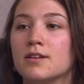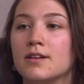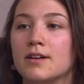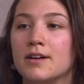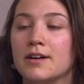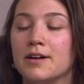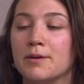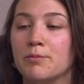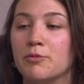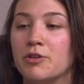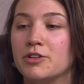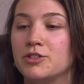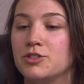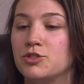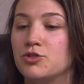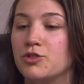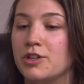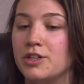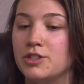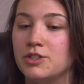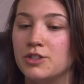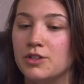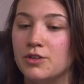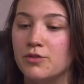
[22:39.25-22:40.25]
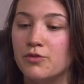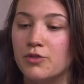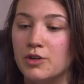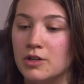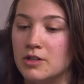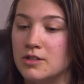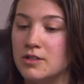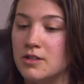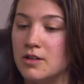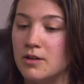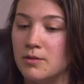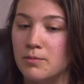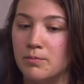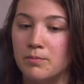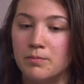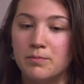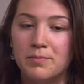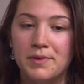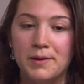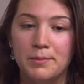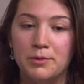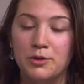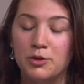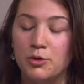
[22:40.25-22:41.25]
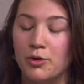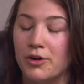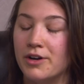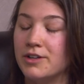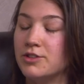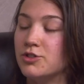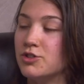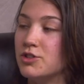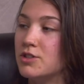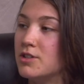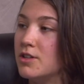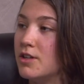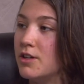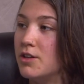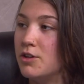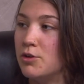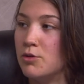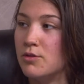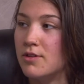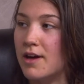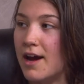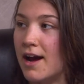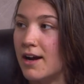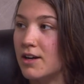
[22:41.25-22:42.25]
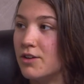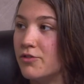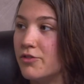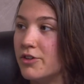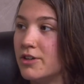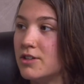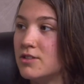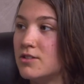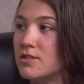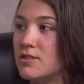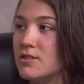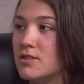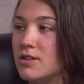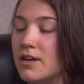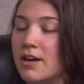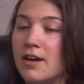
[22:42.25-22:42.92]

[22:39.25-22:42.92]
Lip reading: registration for some people who are interested, youth activists,